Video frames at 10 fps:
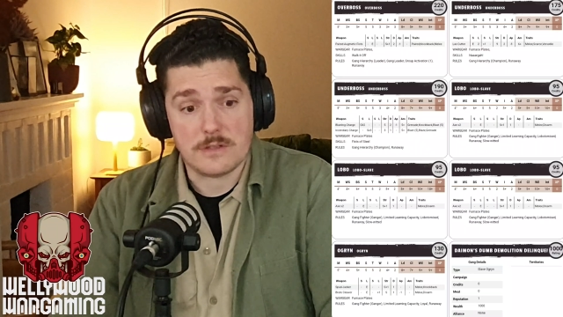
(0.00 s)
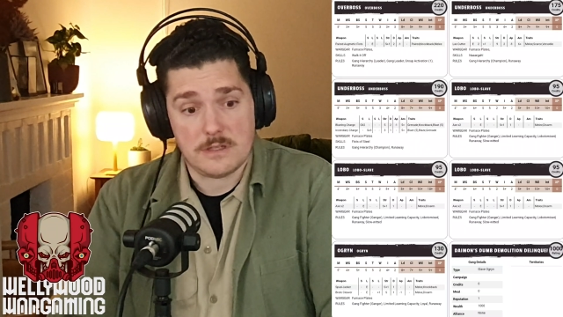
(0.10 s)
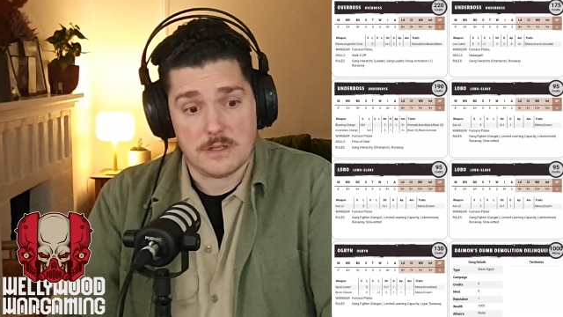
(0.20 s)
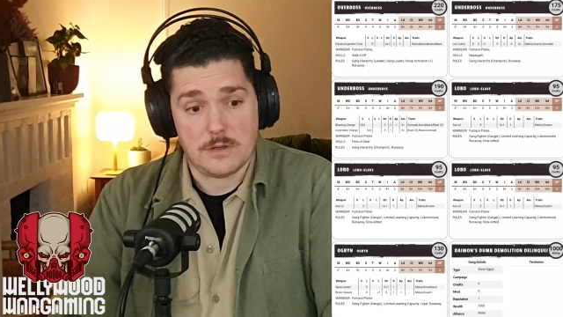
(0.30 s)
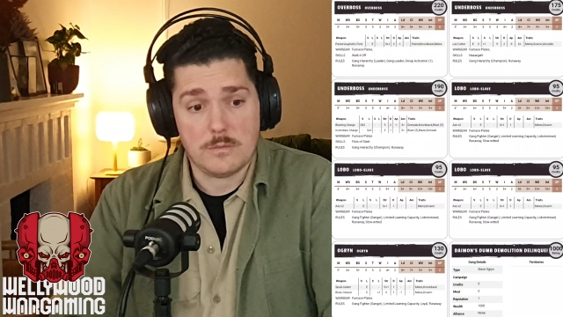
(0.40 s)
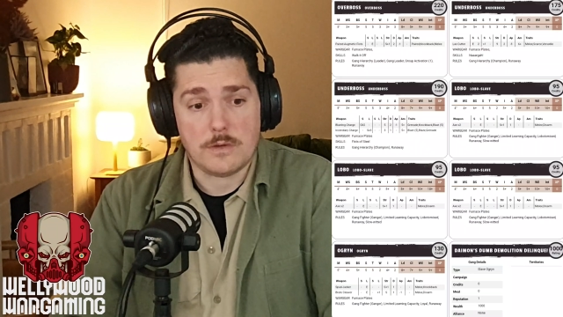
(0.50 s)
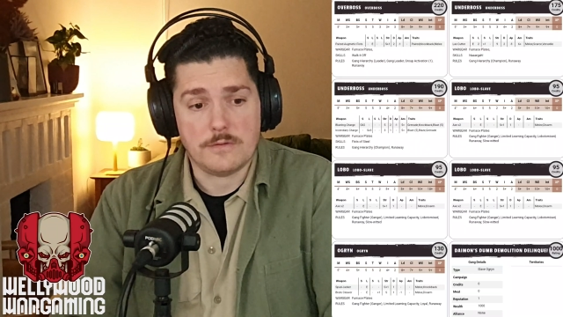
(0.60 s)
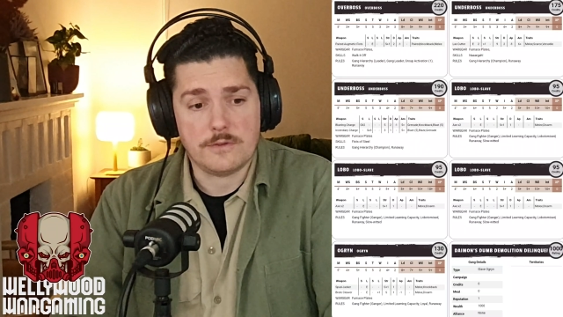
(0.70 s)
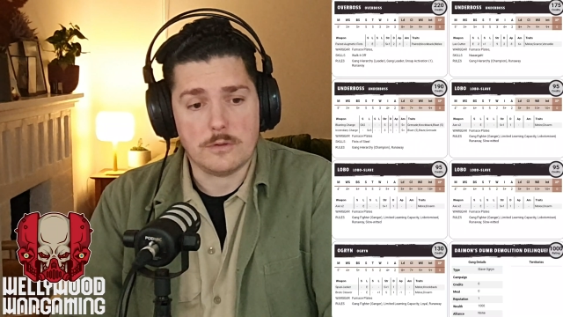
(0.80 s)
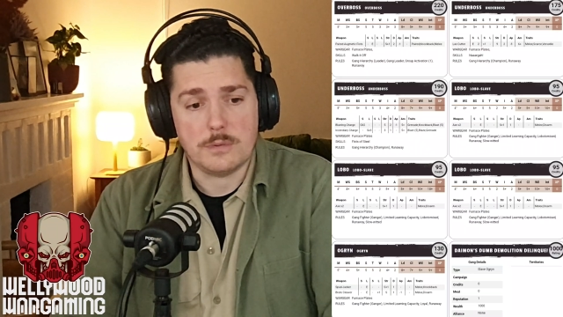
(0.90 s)
you want
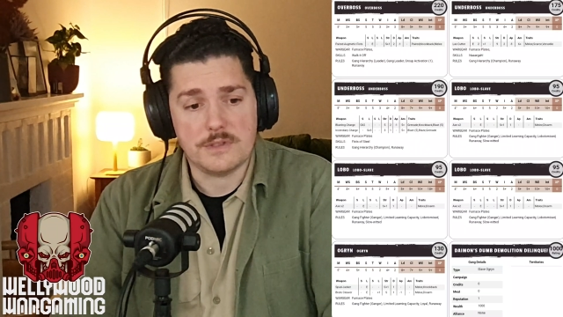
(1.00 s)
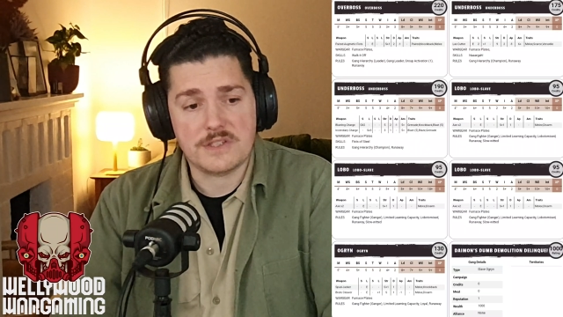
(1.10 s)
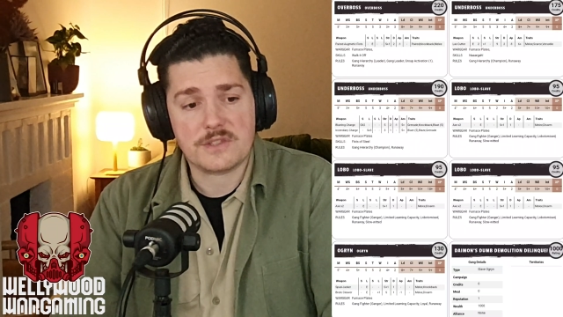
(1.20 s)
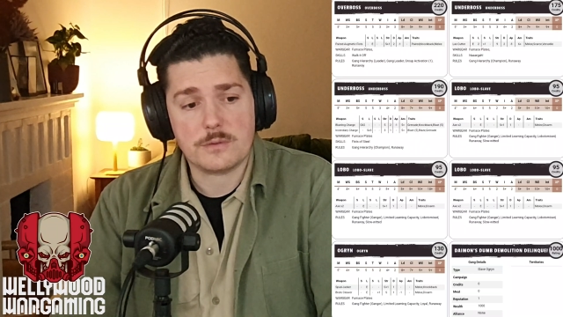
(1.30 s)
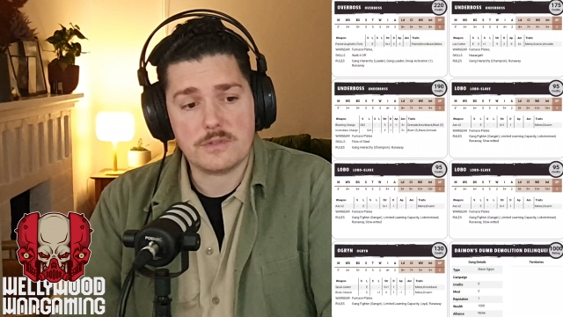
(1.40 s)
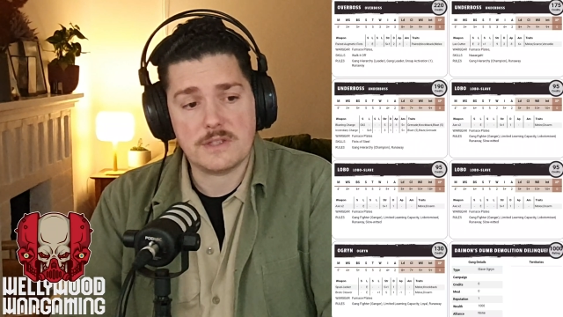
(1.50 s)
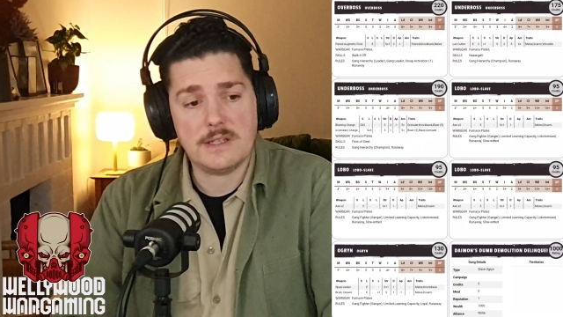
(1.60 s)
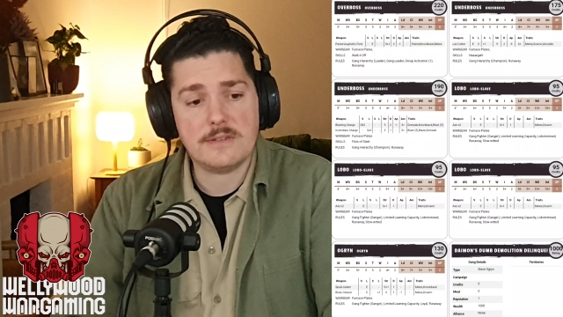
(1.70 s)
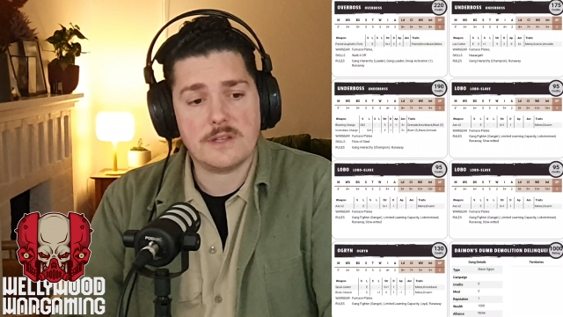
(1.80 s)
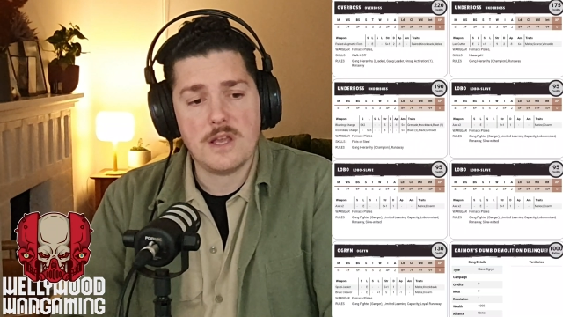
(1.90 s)
full positionals in
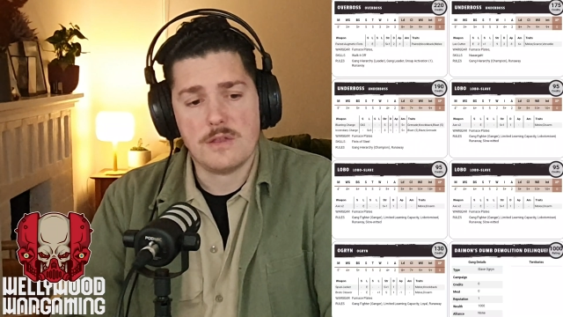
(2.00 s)
this.